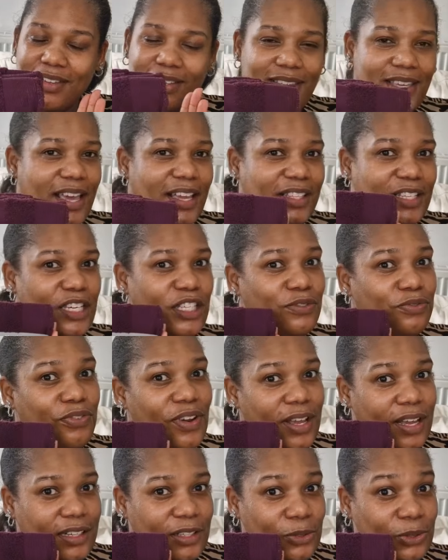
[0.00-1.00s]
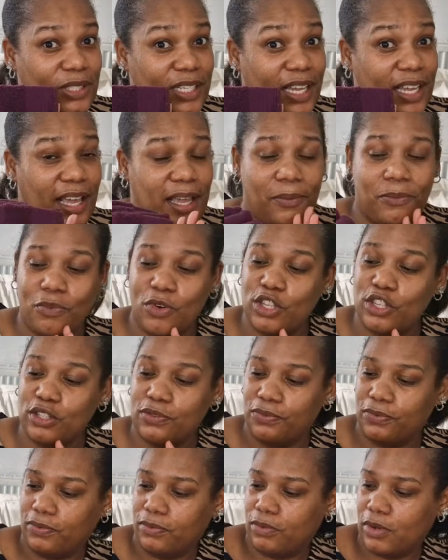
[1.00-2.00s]
these flannels here
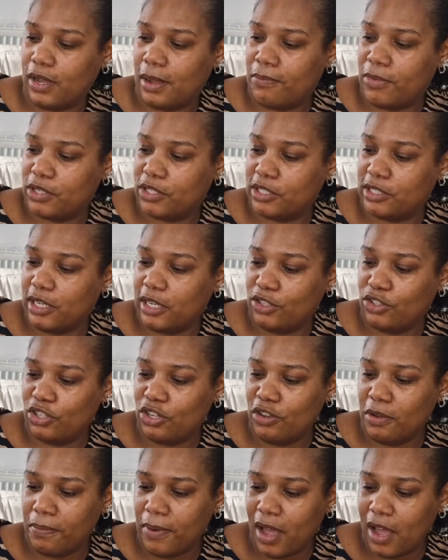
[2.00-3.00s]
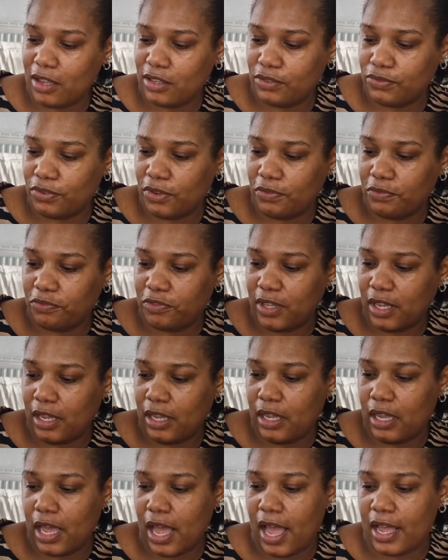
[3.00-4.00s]
was, how much is it?
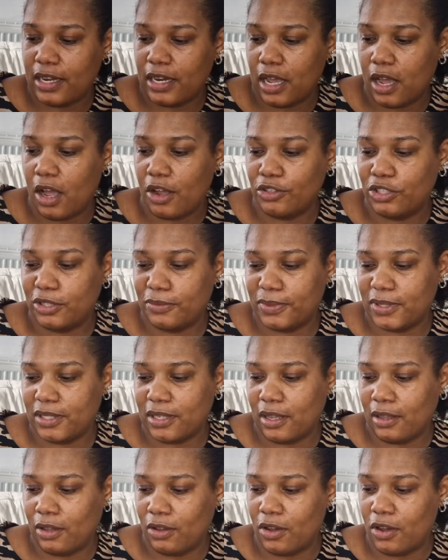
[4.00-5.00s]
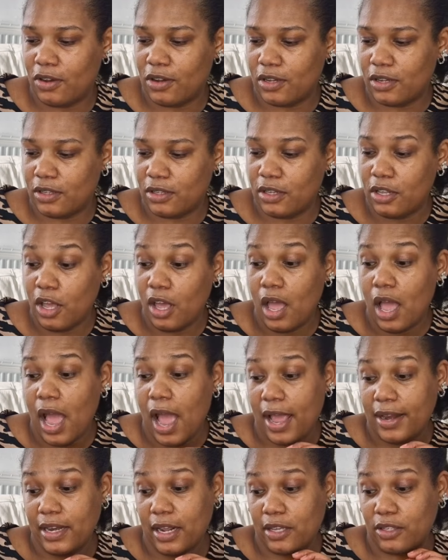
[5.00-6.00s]
£2.50, and they're 100% cotton,
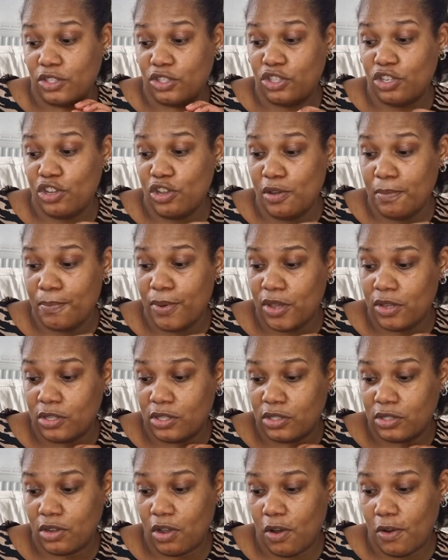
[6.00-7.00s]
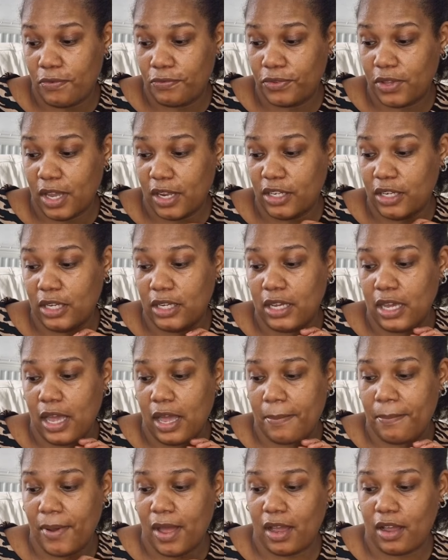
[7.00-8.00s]
and they're super soft, and you get
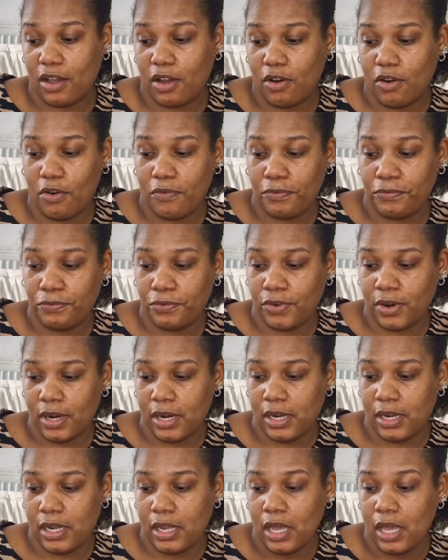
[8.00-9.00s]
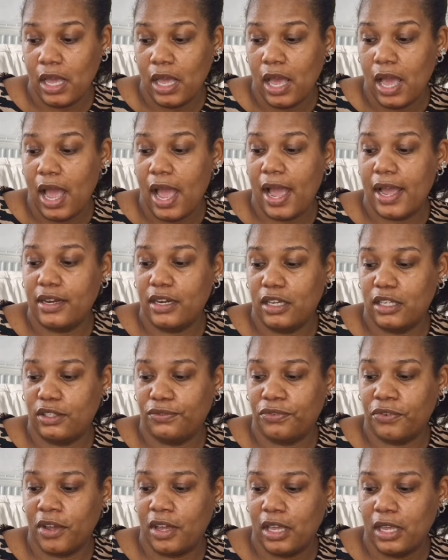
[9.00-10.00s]
a pack of 3, and it's
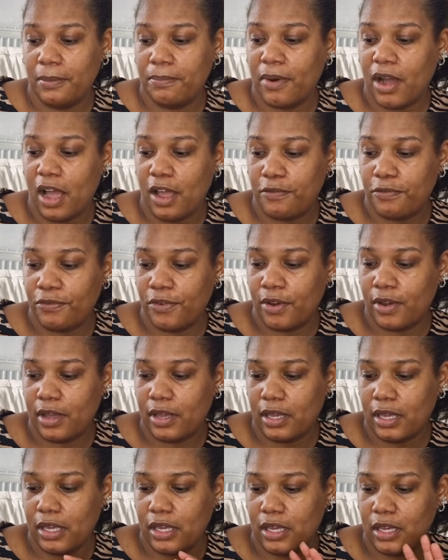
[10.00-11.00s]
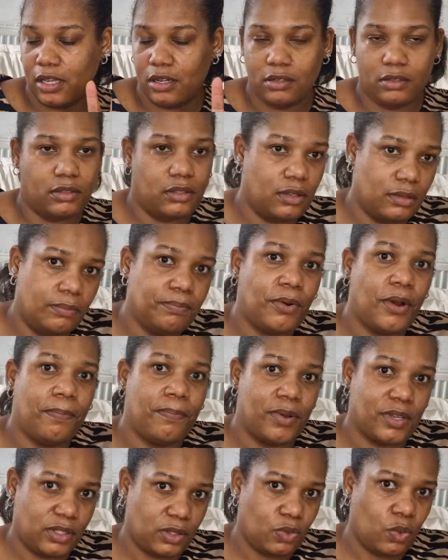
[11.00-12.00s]
30 by 30,
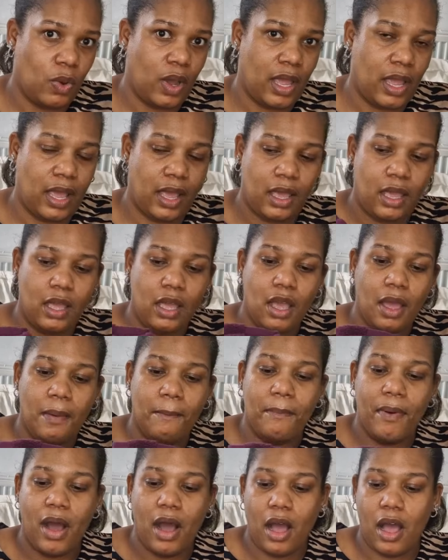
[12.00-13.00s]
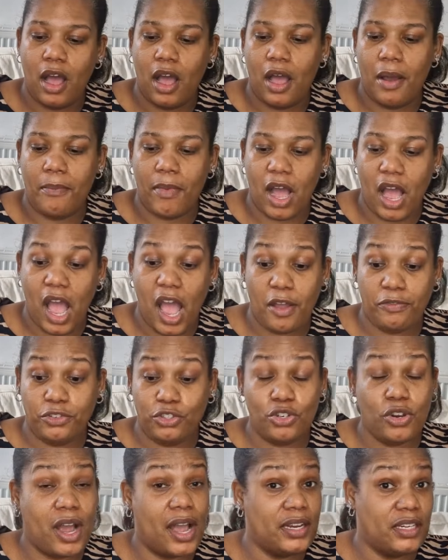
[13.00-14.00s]
proper square. But I have
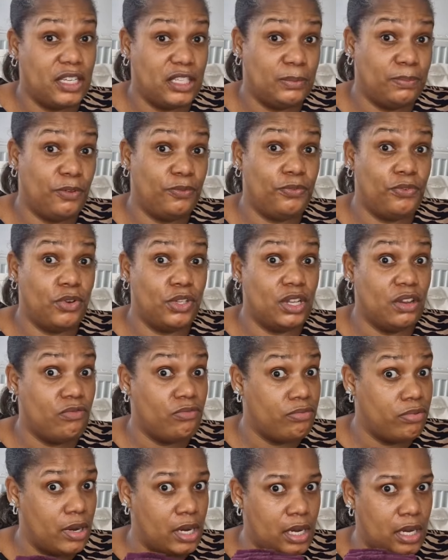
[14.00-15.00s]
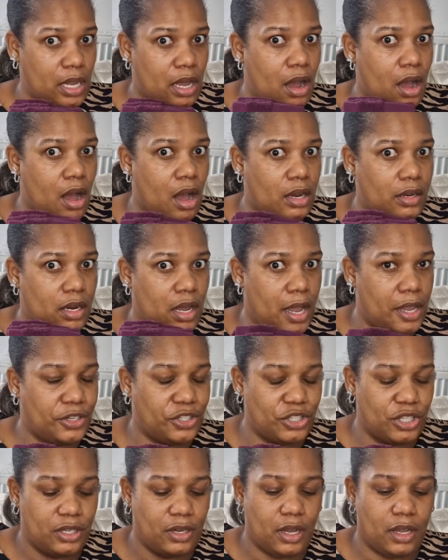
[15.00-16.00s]
tried these before. They really are
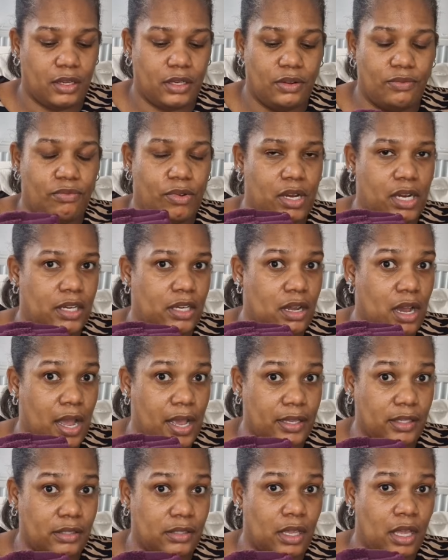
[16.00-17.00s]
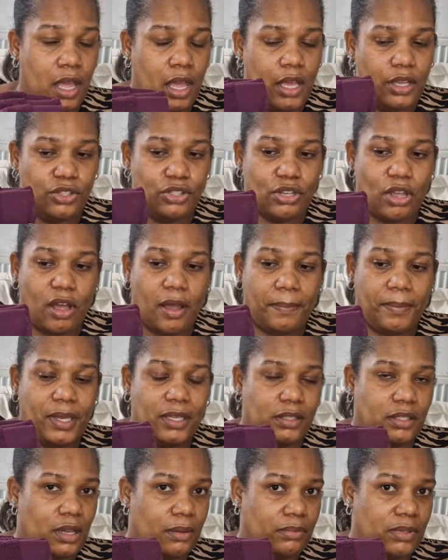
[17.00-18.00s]
nice, you know, they're really nice. So I
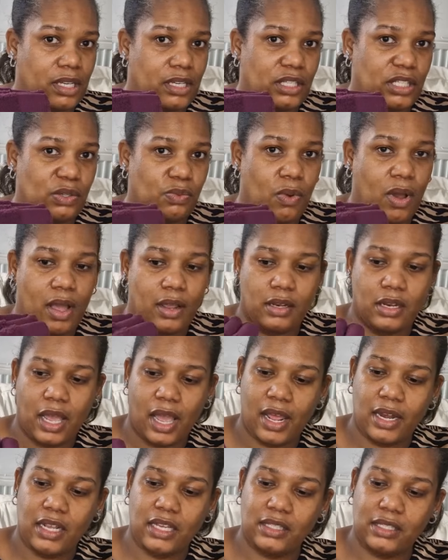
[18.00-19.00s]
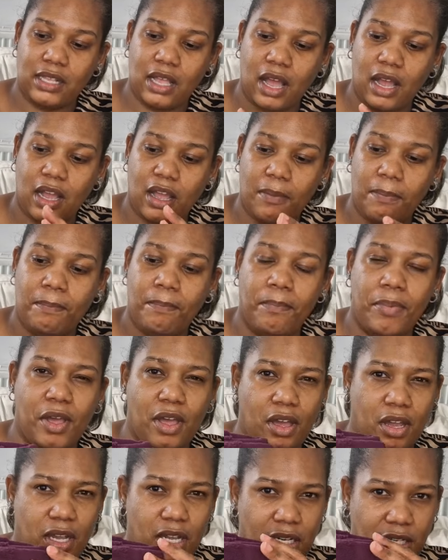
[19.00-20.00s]
picked up this one, and it's like a
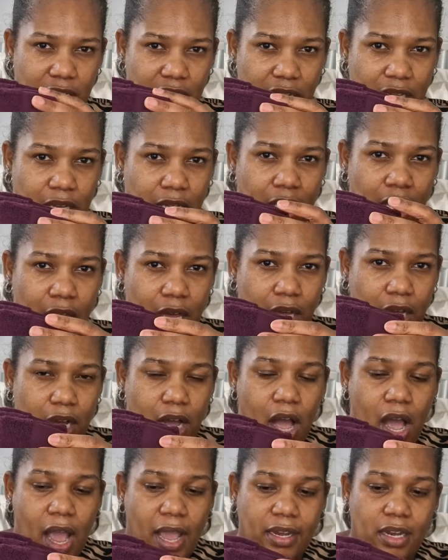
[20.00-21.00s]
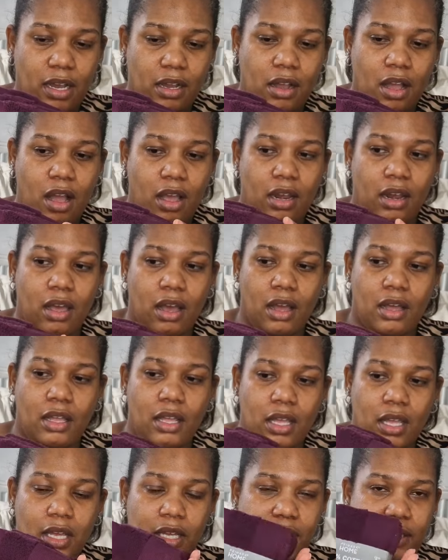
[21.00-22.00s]
burgundy kind of color.
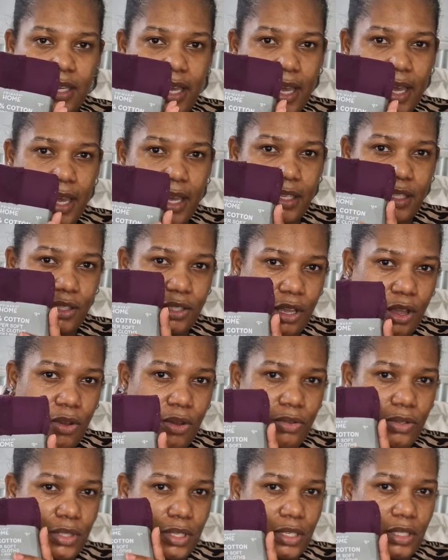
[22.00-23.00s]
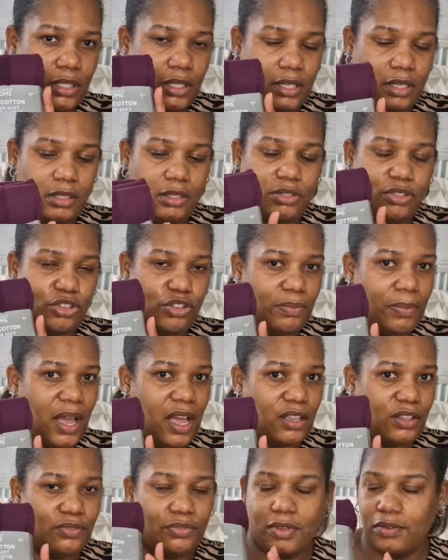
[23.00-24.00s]
Yeah, so this is
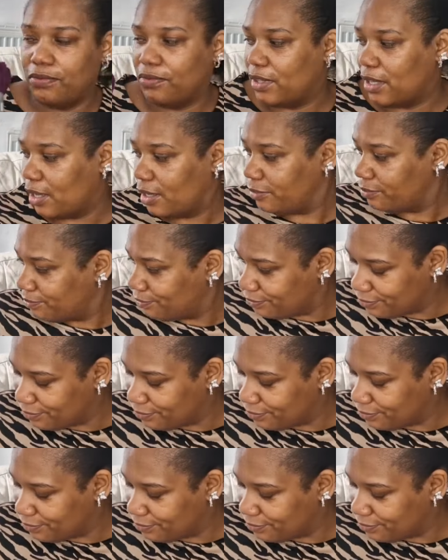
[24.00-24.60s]
£2.50.